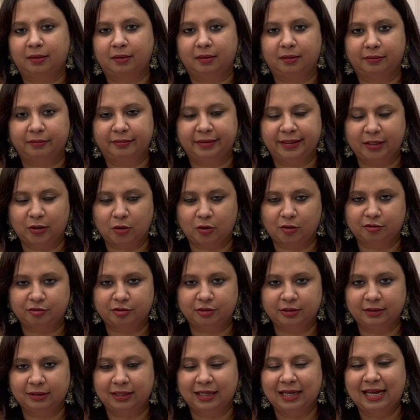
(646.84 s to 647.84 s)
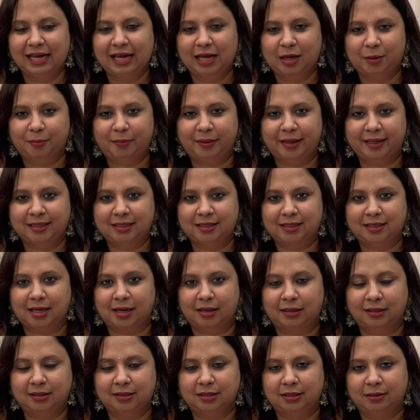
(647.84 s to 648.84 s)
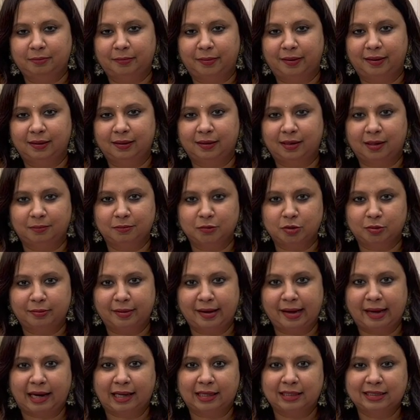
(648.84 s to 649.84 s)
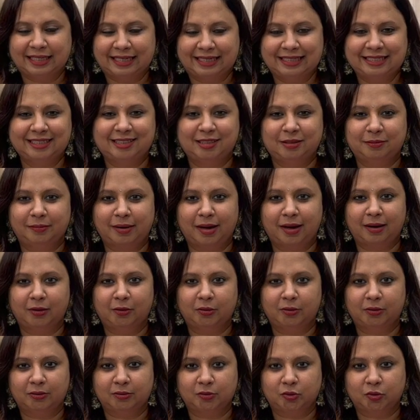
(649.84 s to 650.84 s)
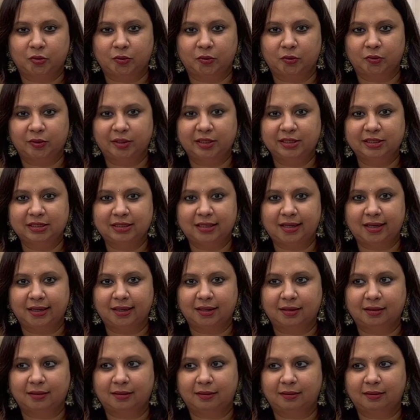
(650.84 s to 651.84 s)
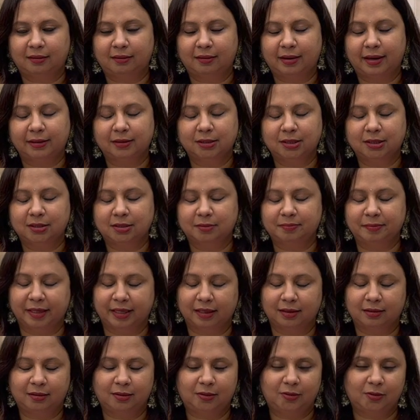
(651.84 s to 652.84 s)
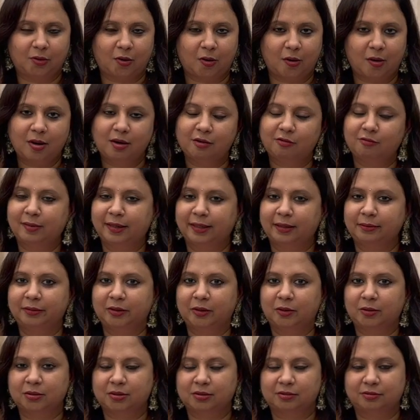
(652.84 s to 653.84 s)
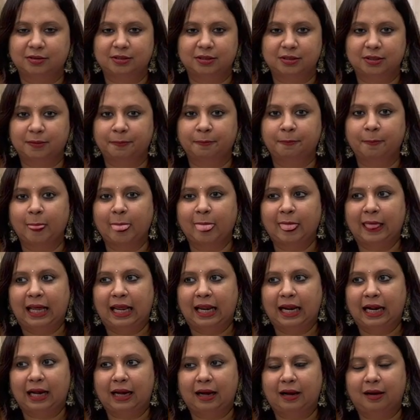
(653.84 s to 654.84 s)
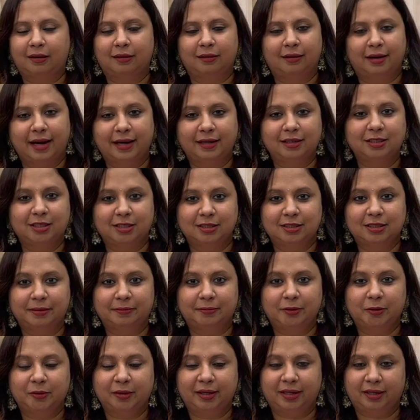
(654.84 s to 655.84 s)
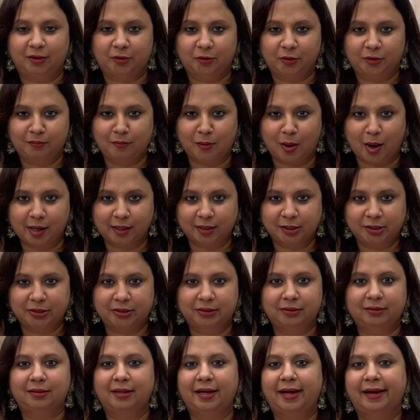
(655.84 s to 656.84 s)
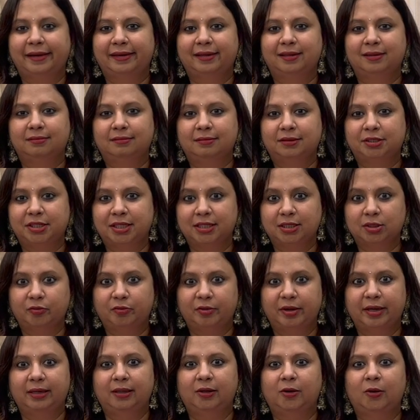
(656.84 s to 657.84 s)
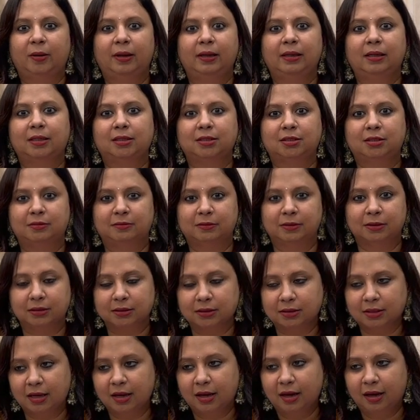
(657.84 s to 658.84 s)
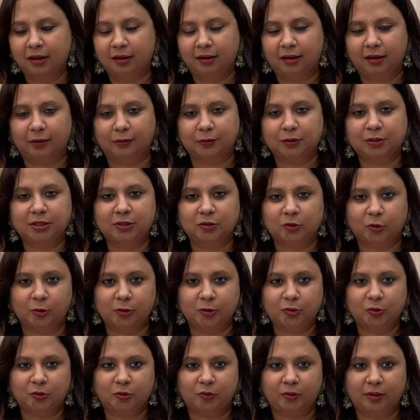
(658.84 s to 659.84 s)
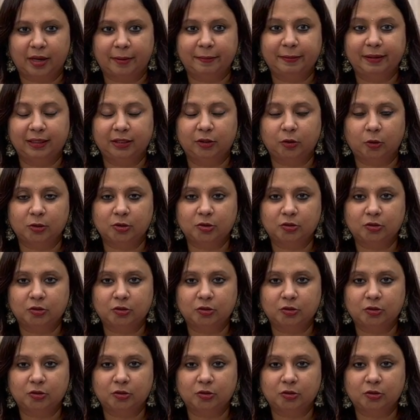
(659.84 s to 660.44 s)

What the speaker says: very often, buys saris in bulk, comes back and sells it in Bangalore. So it's like, and she's making a lot of money because of this. And she's able to get a good margin, and she has very loyal customers. Now she's also, I mean, it also